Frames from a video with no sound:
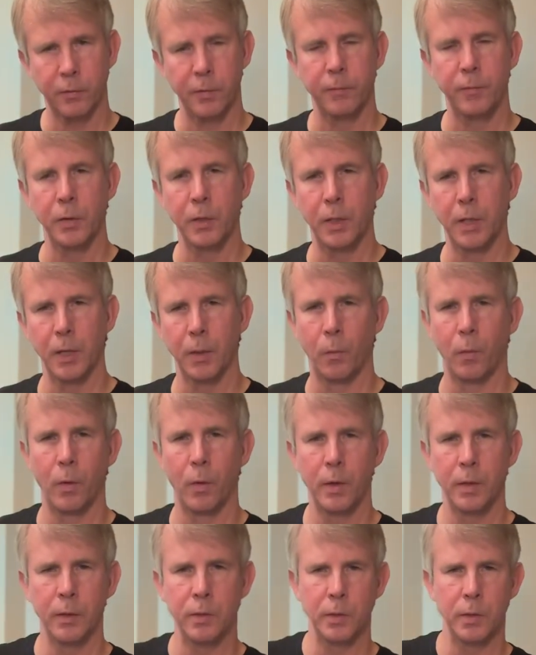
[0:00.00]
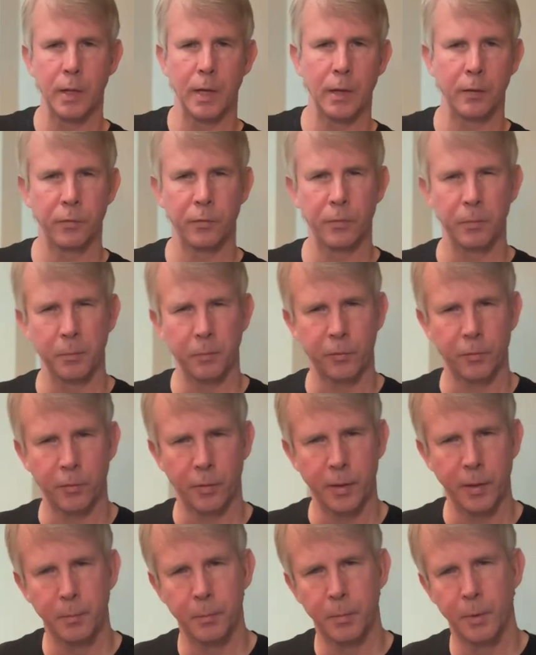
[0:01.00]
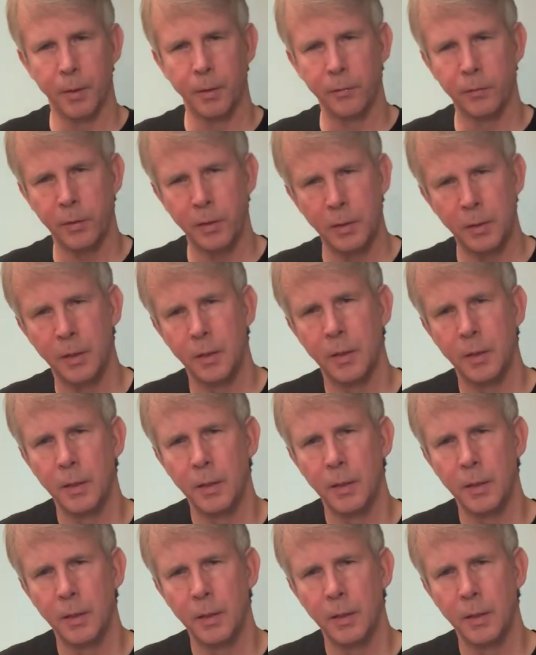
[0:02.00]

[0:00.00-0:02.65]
If you get one and you got some string buzzing,